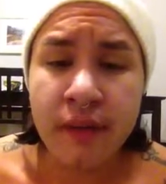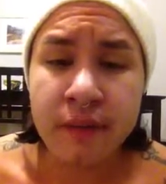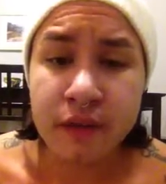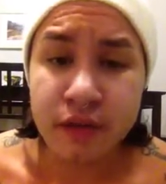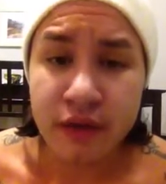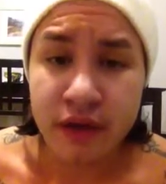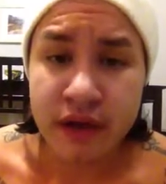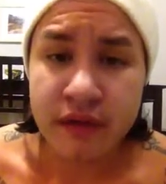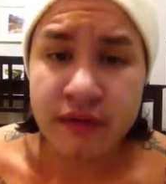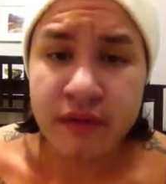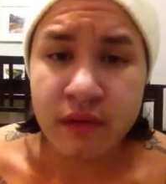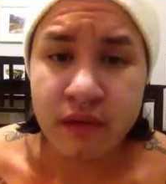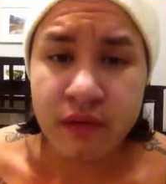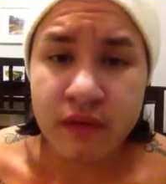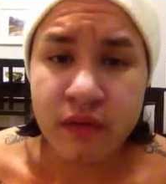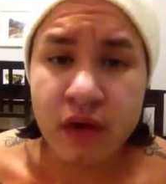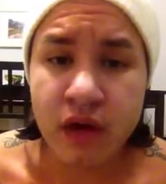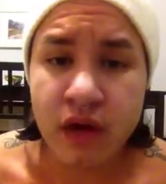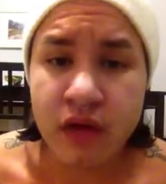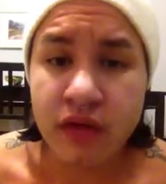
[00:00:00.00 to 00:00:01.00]
grateful
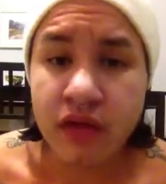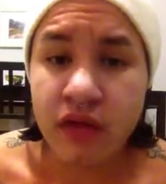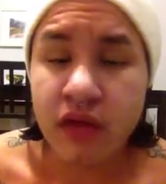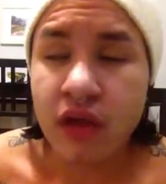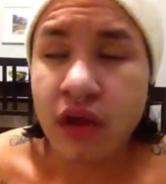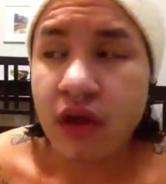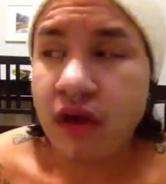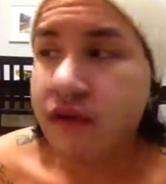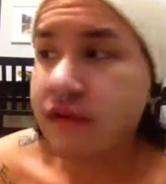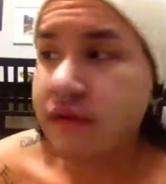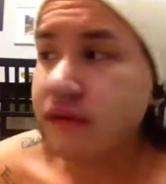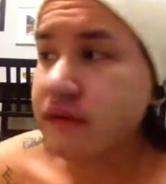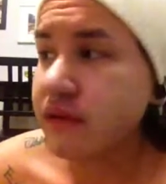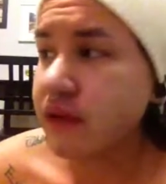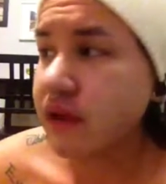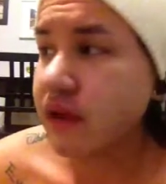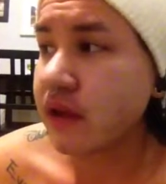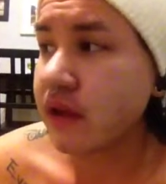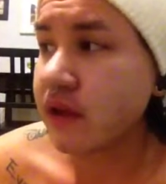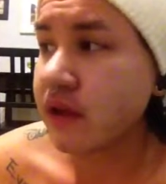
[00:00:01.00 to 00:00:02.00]
for all the love
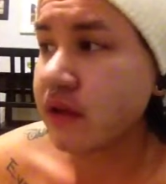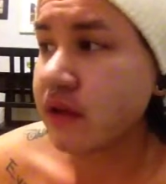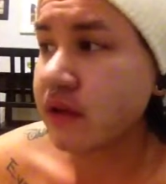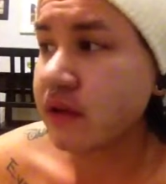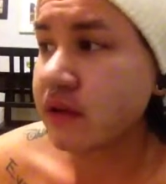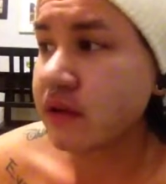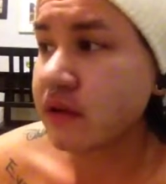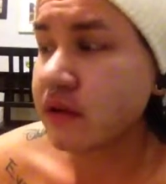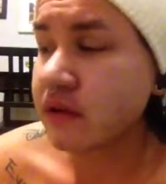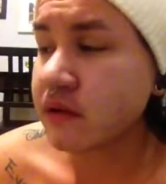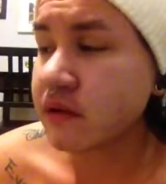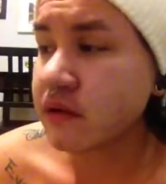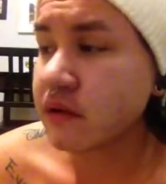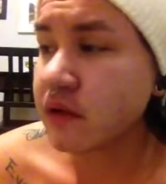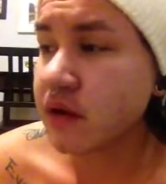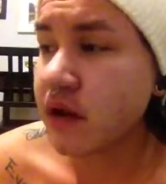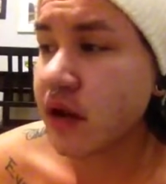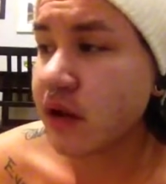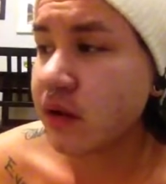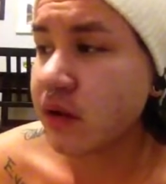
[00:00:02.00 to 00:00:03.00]
and
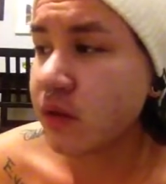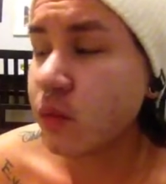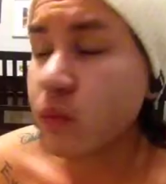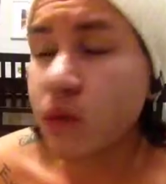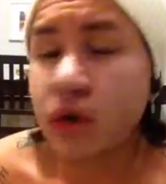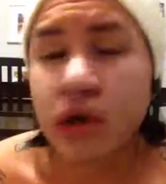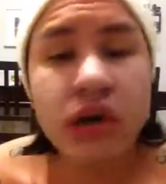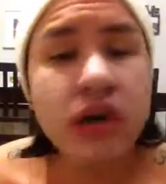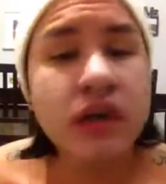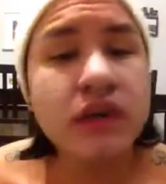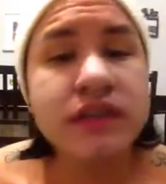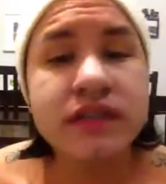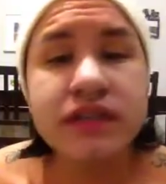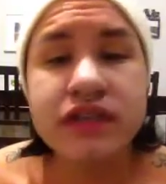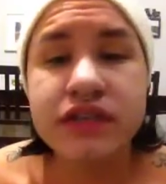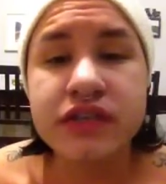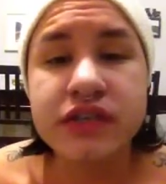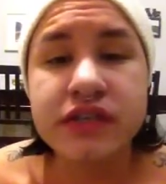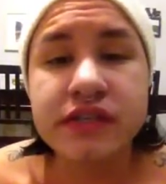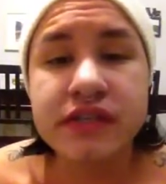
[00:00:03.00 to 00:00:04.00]
kind words and
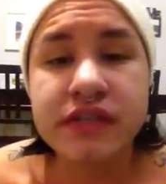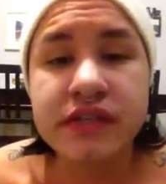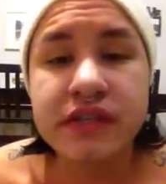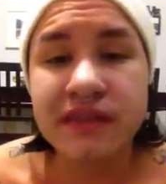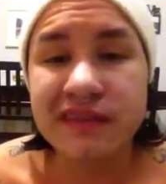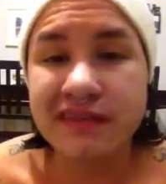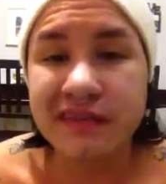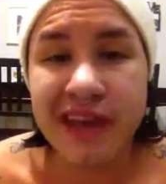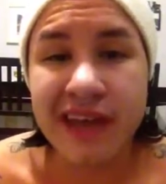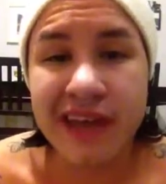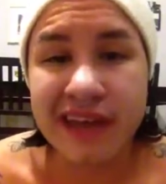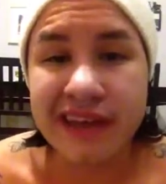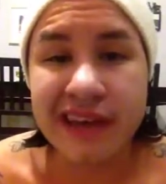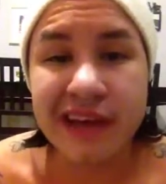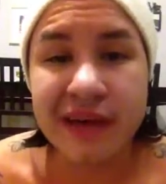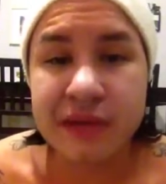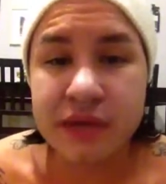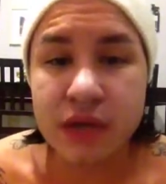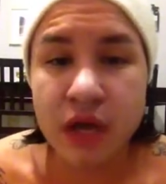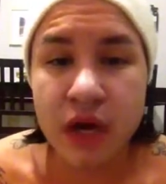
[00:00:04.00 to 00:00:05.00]
just the fact that I
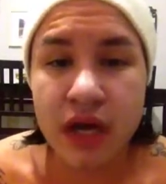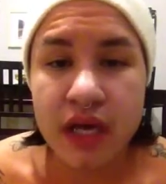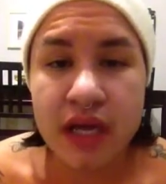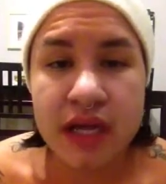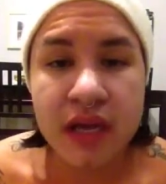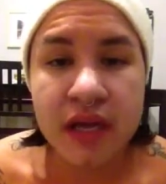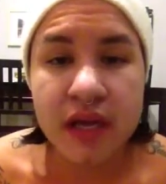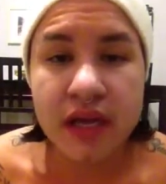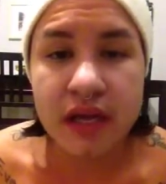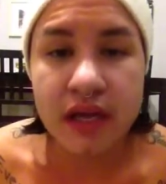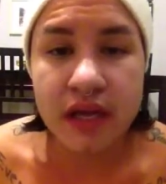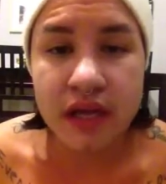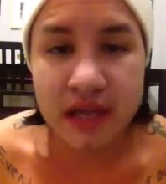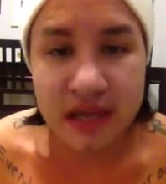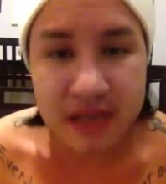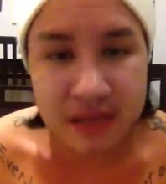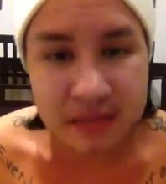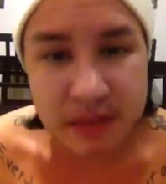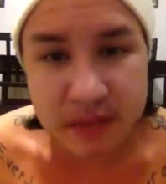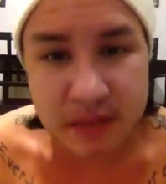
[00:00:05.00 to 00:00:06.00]
was
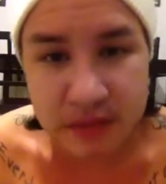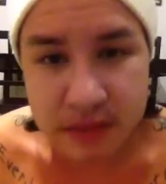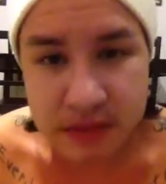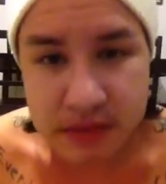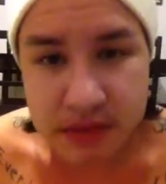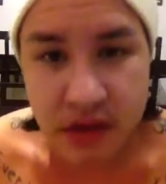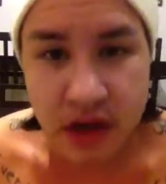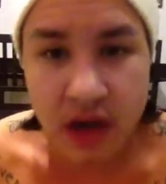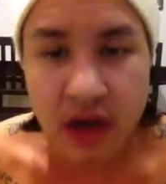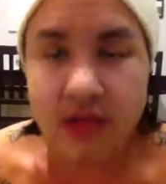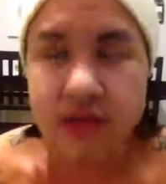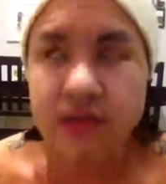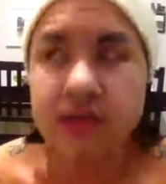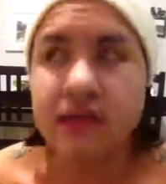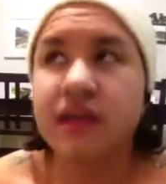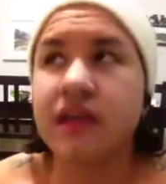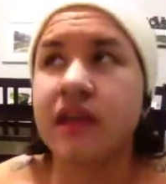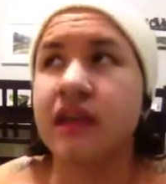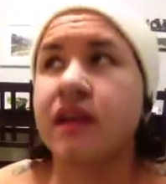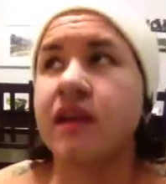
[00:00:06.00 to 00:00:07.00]
in people's thoughts
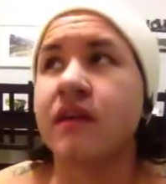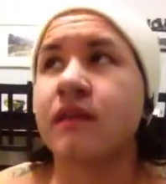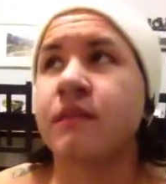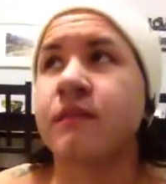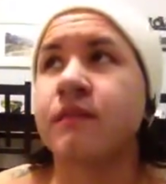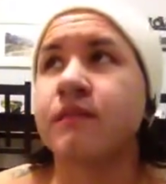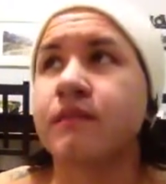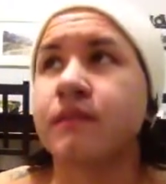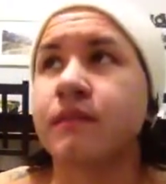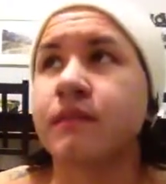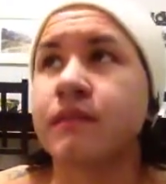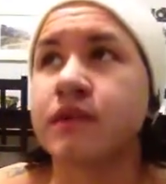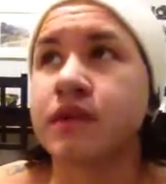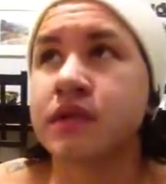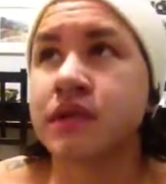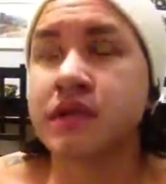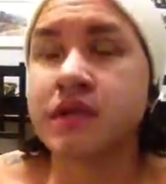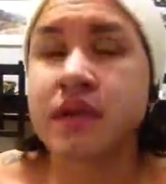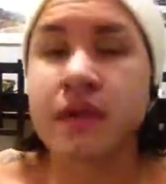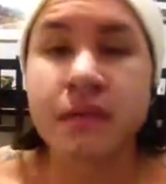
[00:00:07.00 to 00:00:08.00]
and they took
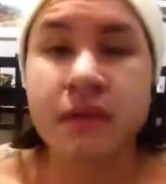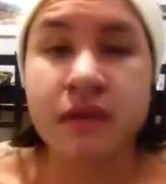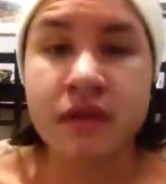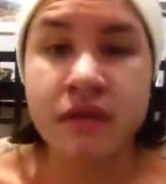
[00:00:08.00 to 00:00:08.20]
the time of